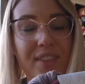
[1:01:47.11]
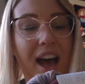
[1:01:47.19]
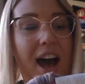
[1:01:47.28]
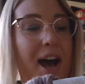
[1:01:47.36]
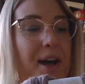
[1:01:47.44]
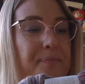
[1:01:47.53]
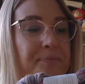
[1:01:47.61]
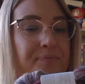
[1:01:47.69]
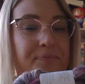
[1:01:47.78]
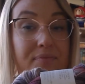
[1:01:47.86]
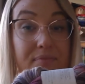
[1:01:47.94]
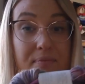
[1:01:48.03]

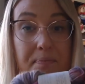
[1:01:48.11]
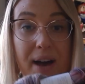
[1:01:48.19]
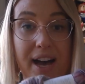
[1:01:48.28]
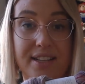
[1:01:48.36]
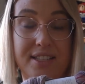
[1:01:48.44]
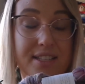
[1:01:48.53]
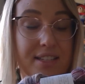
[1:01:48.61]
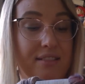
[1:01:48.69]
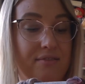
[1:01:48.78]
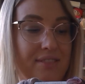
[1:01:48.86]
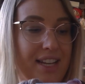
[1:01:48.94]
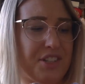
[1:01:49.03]
But
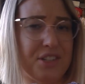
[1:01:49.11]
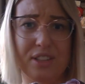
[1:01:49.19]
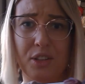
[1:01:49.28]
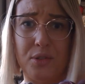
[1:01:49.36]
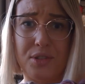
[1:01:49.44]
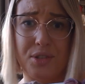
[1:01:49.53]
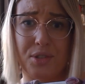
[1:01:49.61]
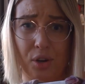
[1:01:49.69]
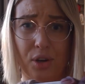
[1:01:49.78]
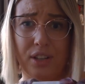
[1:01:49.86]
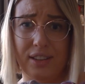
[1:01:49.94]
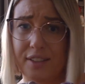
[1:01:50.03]
it just looks
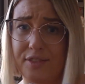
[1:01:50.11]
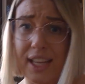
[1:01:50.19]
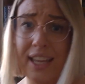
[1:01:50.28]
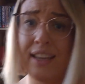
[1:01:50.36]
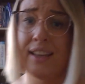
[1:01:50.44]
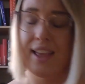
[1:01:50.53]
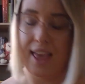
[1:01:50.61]
so lovely.